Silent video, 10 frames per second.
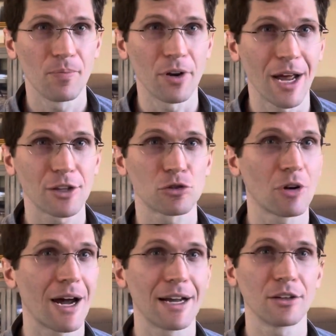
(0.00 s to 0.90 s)
They're not
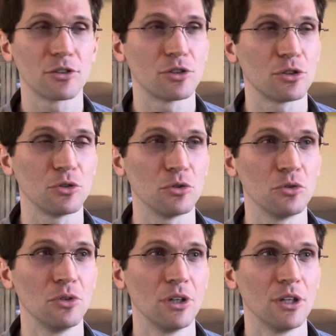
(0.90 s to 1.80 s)
trying
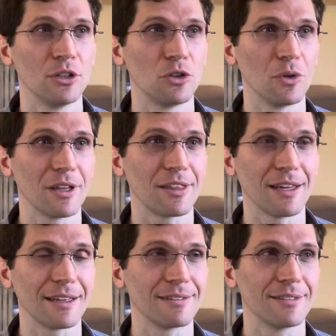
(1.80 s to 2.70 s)
to do
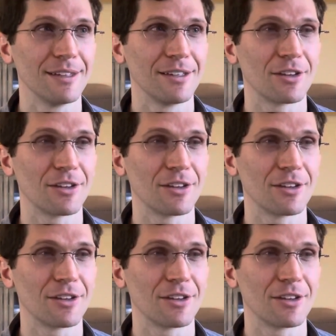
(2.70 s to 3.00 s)
anything,